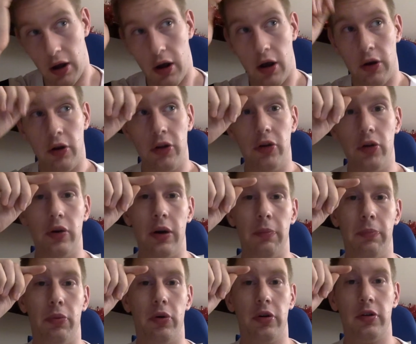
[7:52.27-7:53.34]
Another
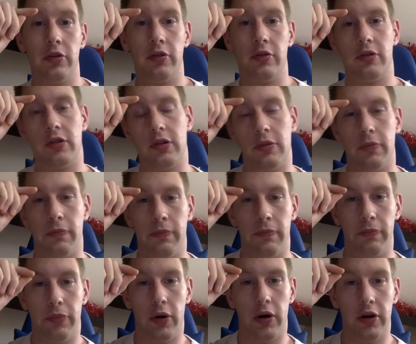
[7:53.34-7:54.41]
important
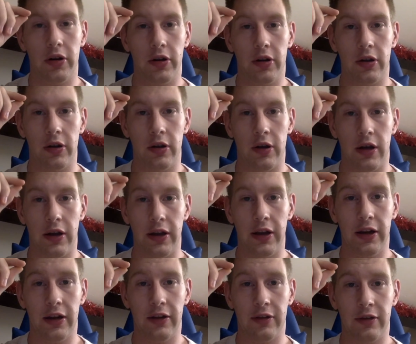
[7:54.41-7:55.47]
part, I
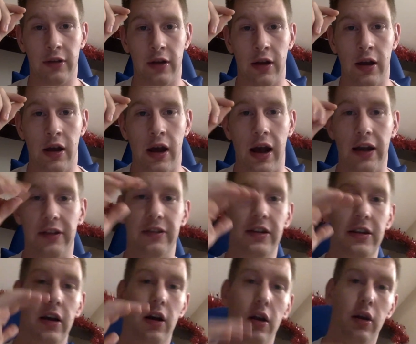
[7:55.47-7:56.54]
think, is I
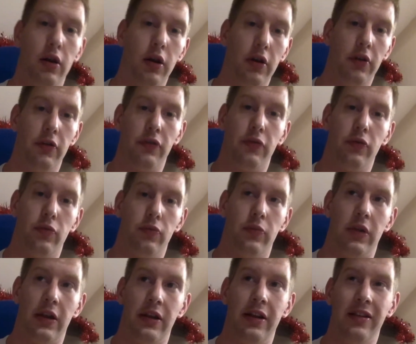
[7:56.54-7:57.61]
see a lot of,
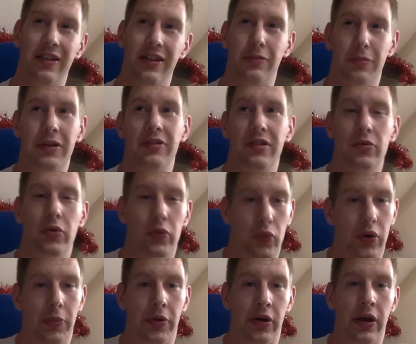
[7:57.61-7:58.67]
and that's especially with
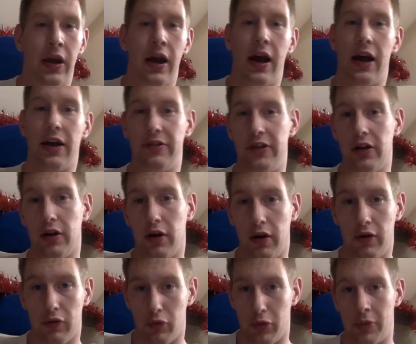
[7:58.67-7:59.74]
women, I see a
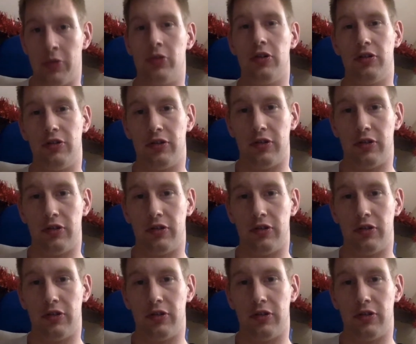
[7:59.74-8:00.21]
lot of women just